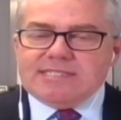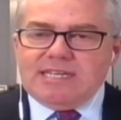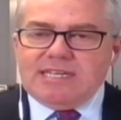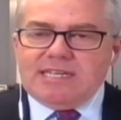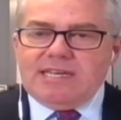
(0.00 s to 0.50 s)

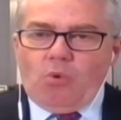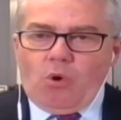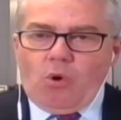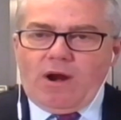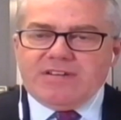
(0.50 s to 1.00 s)
see
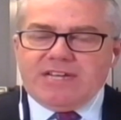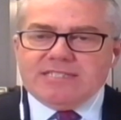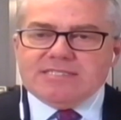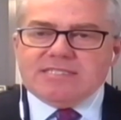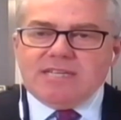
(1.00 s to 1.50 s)
more
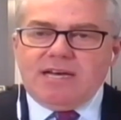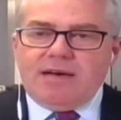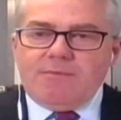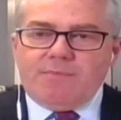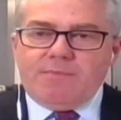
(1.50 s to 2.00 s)
evidence,
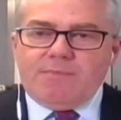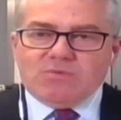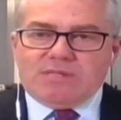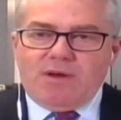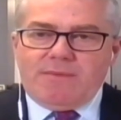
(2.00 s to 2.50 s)
because
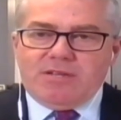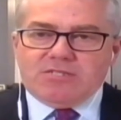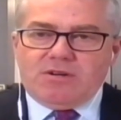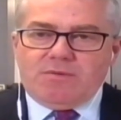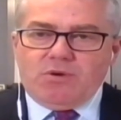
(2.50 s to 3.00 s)
what the Prime
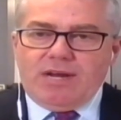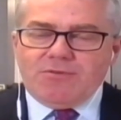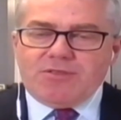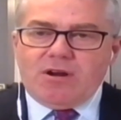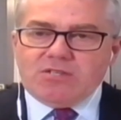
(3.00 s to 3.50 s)
Minister put
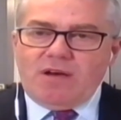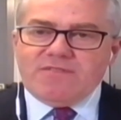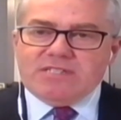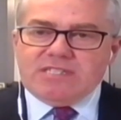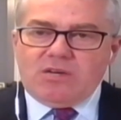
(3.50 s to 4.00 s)
out there is
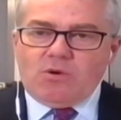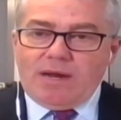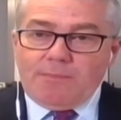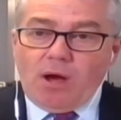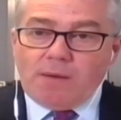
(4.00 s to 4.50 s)
obviously quite
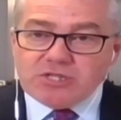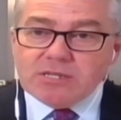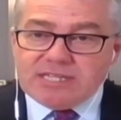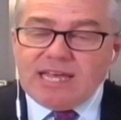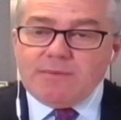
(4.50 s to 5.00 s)
a bombshell
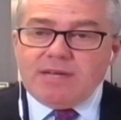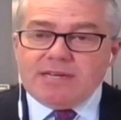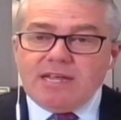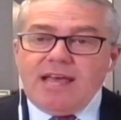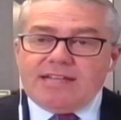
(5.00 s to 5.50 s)

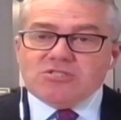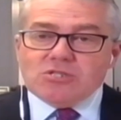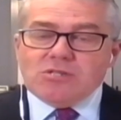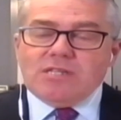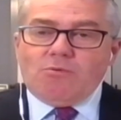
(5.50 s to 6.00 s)
statement and
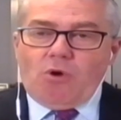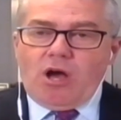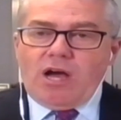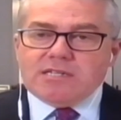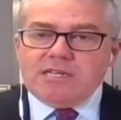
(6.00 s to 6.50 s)
certainly
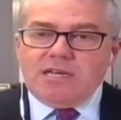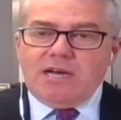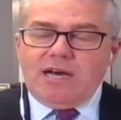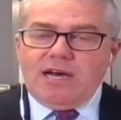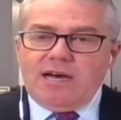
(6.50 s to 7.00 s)
rocked
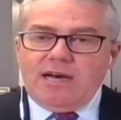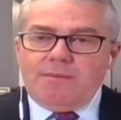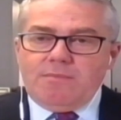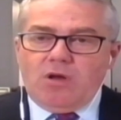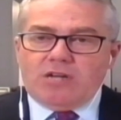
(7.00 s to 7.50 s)

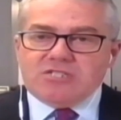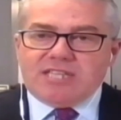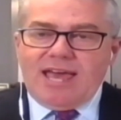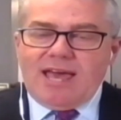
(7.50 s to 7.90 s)
not just the